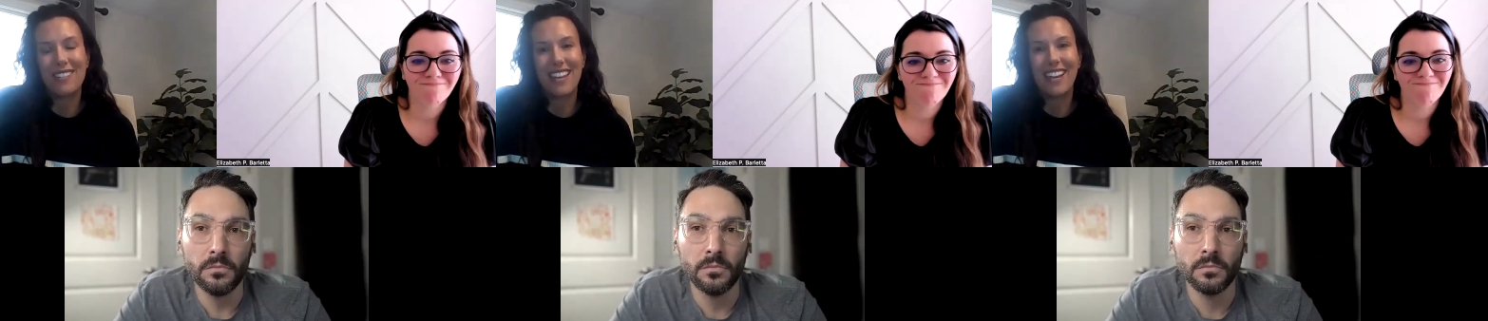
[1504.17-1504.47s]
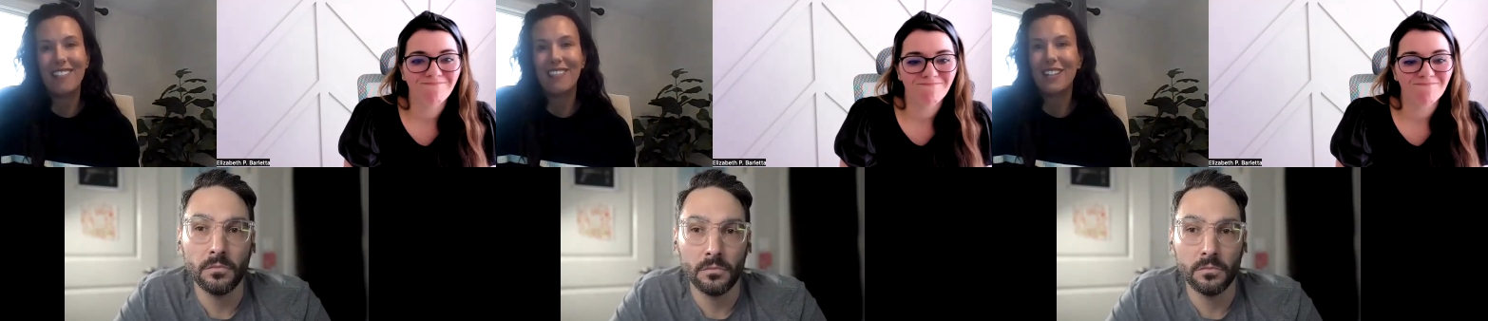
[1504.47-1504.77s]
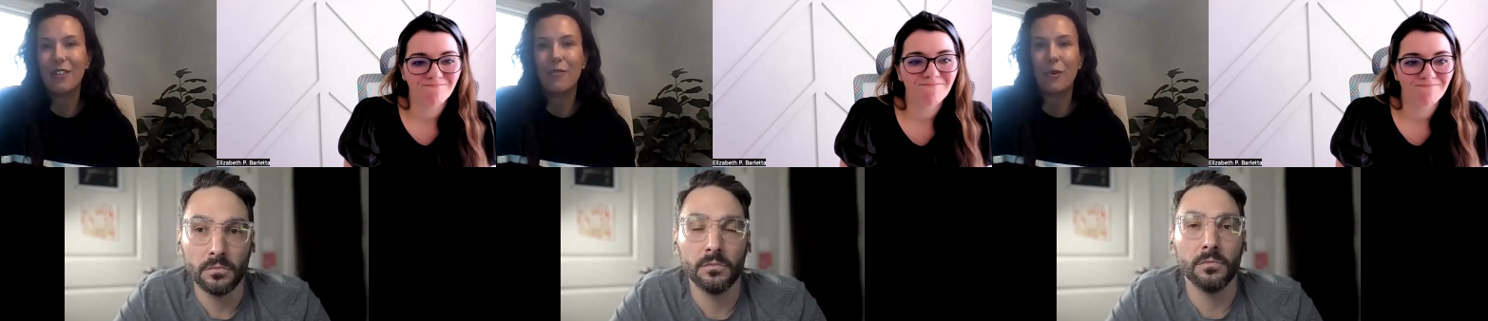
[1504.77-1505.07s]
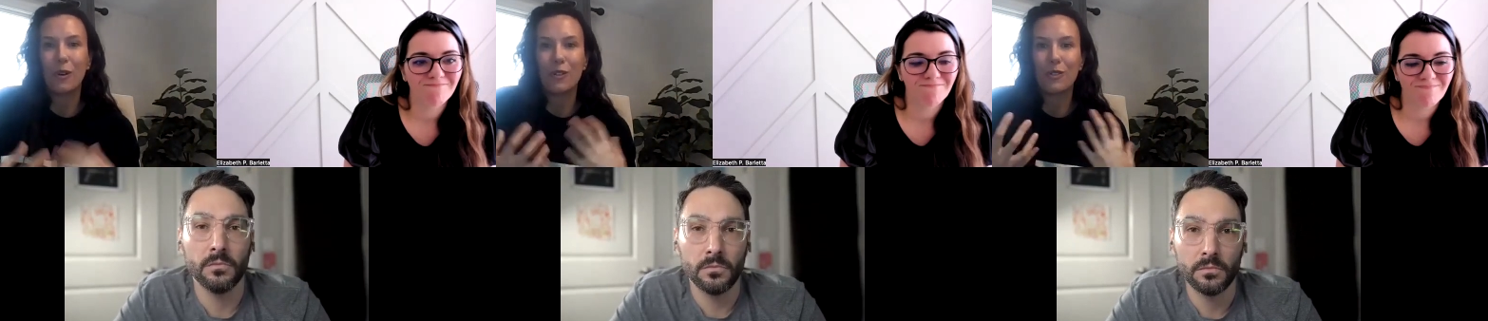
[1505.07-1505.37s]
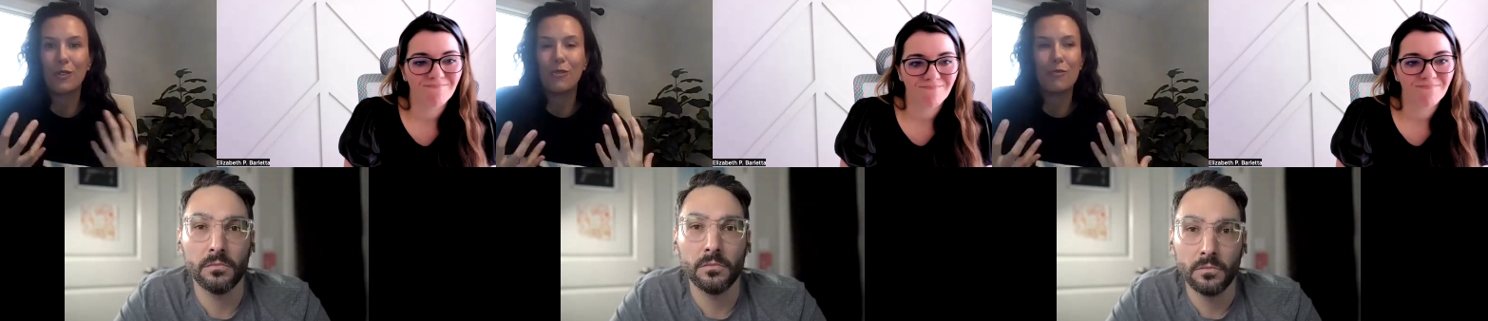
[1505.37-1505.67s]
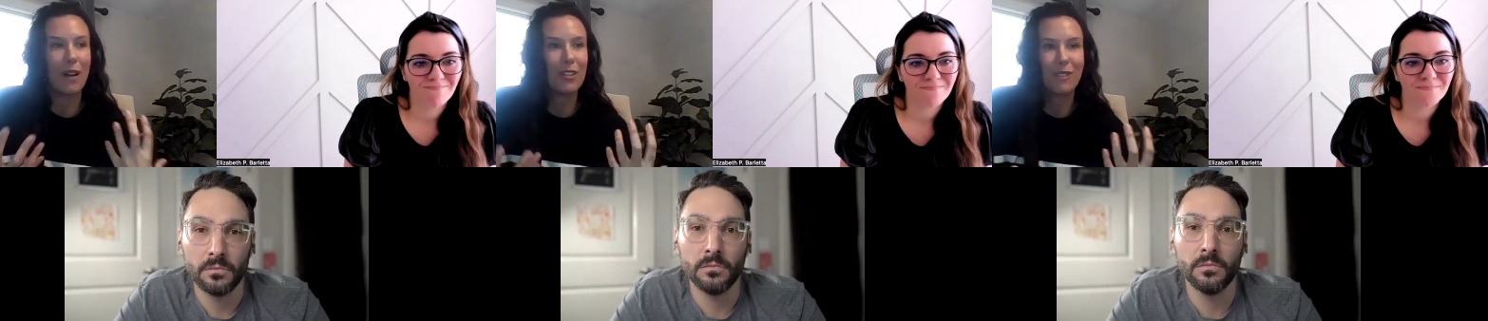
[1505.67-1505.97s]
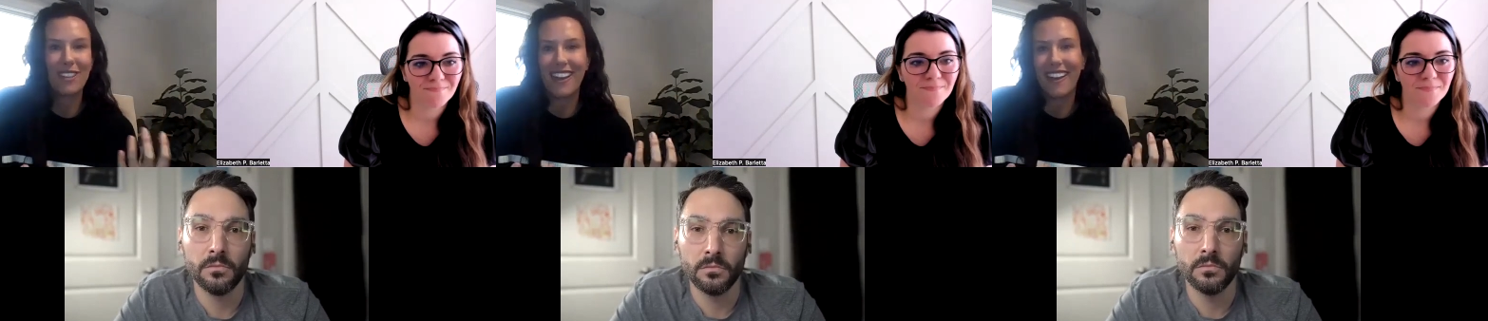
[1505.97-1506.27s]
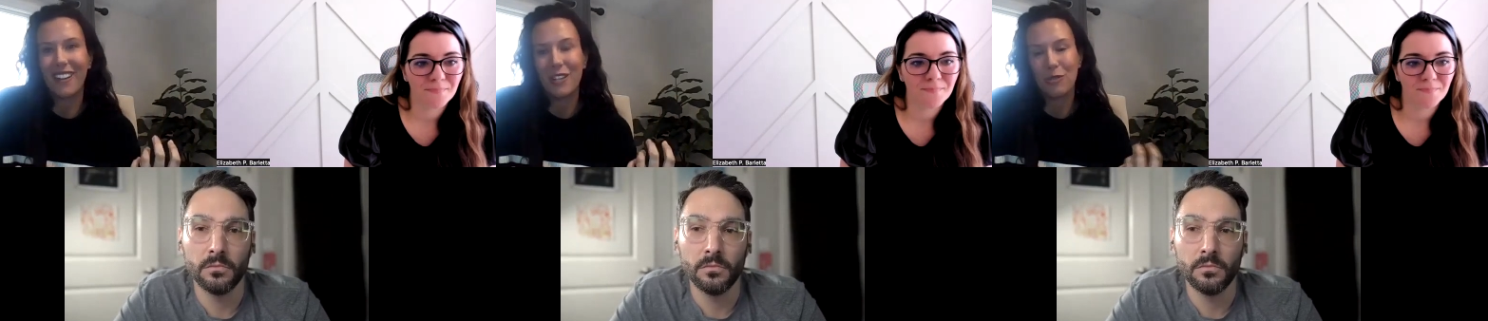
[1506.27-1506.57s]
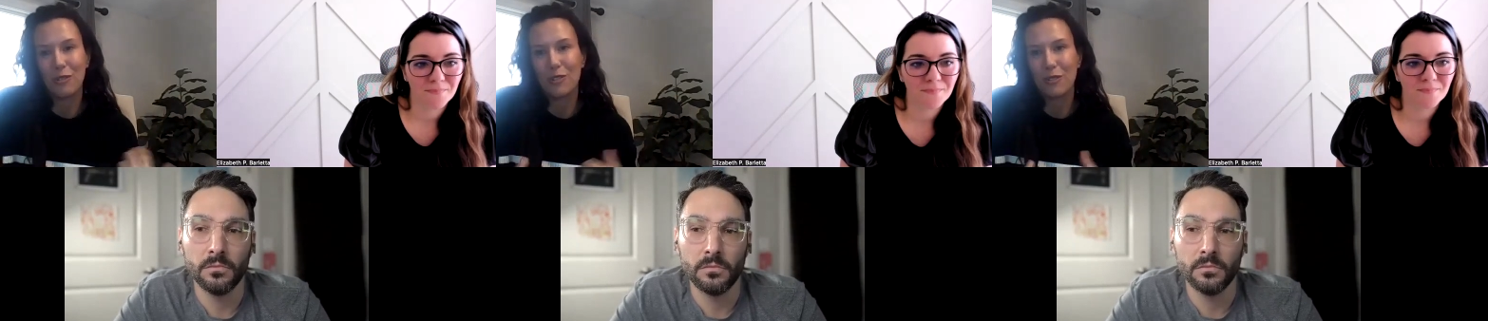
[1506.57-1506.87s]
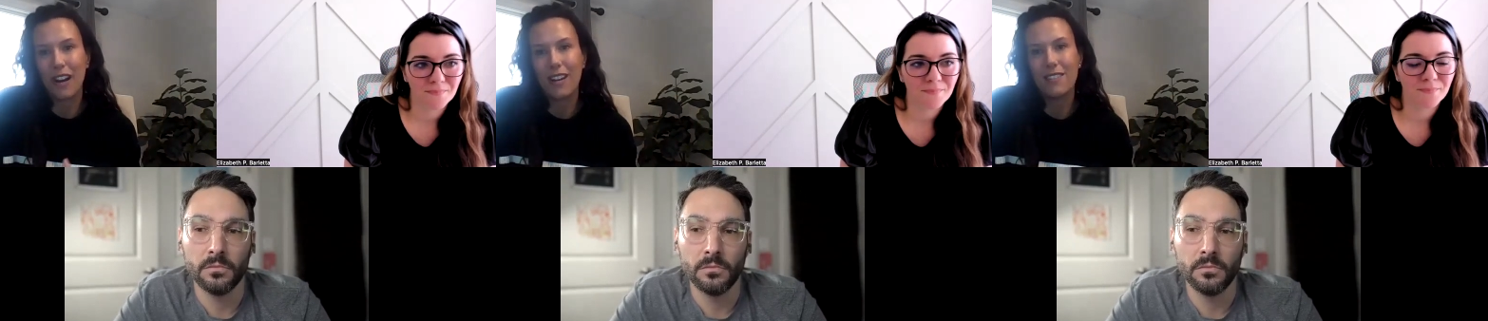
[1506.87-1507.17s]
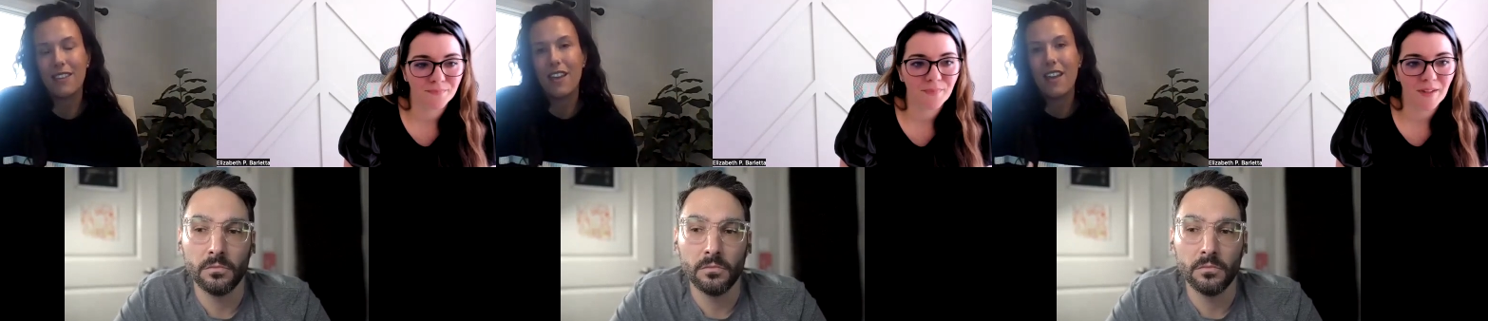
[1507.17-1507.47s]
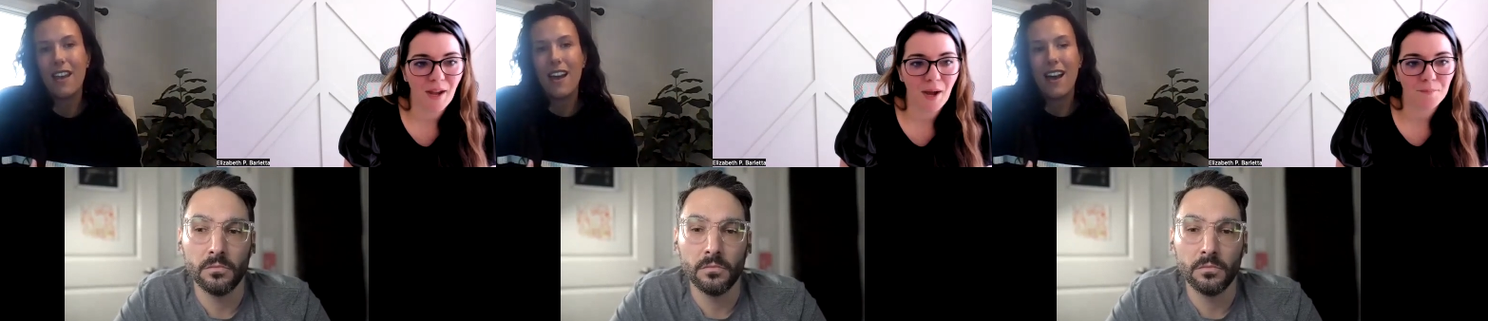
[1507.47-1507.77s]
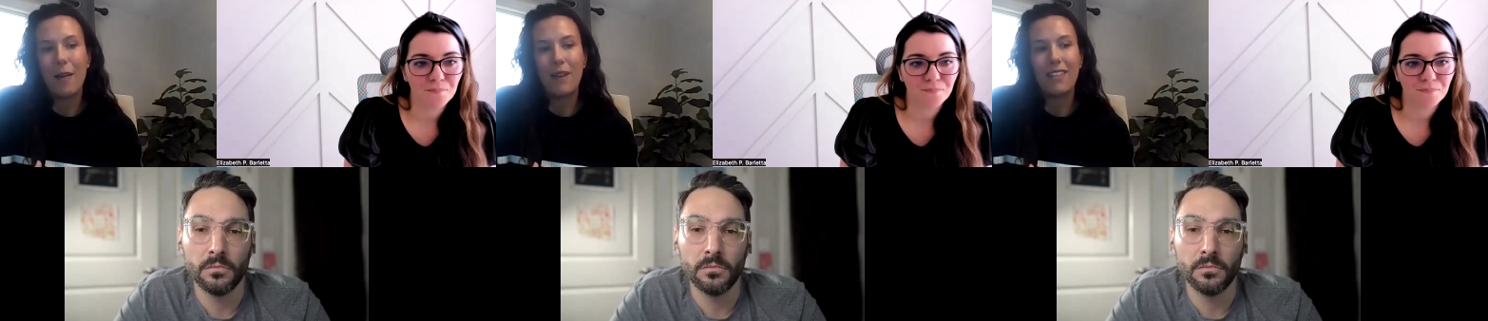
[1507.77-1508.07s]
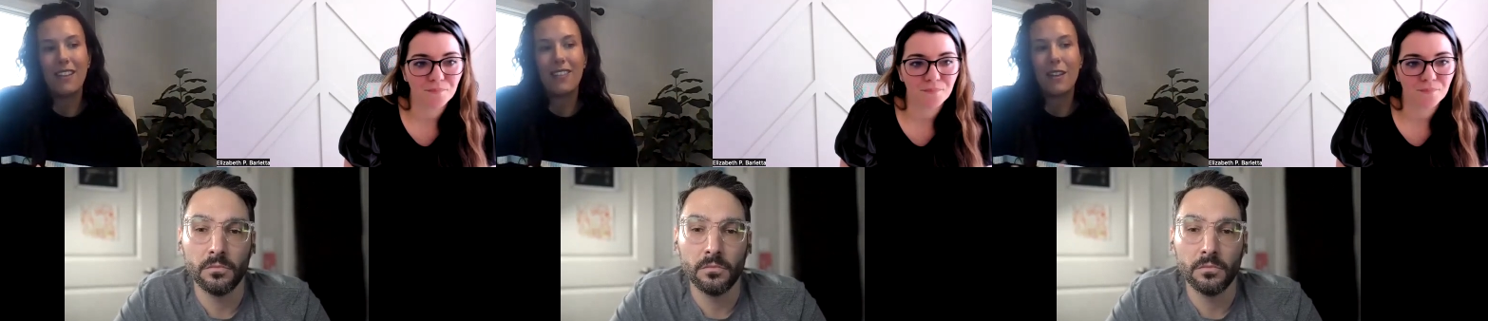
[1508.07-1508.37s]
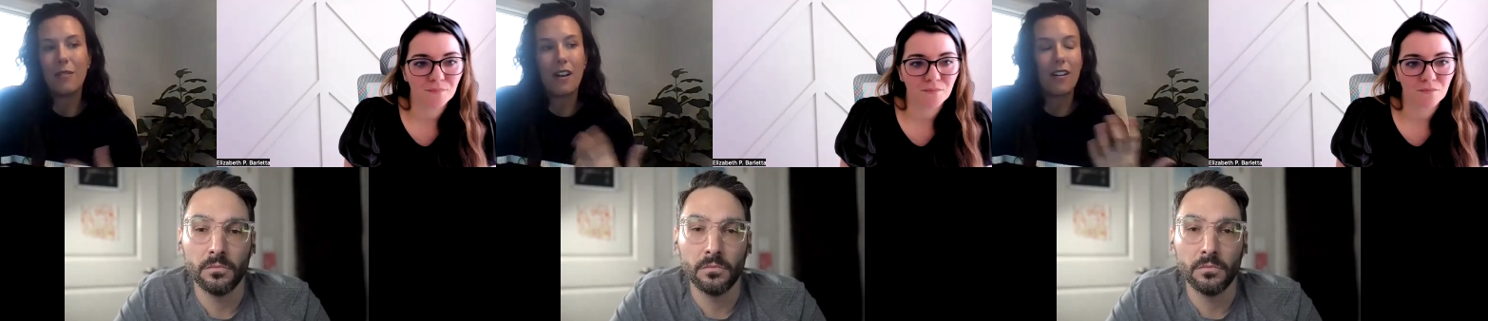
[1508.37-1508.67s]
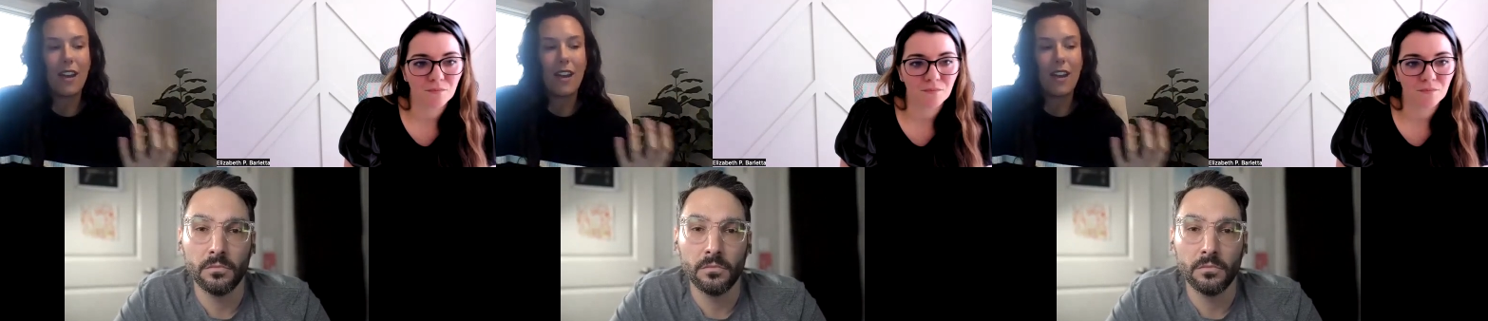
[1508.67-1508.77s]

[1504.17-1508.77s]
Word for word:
Speaker 1: They can't really afford too too much with the high interest rates, um, and then they are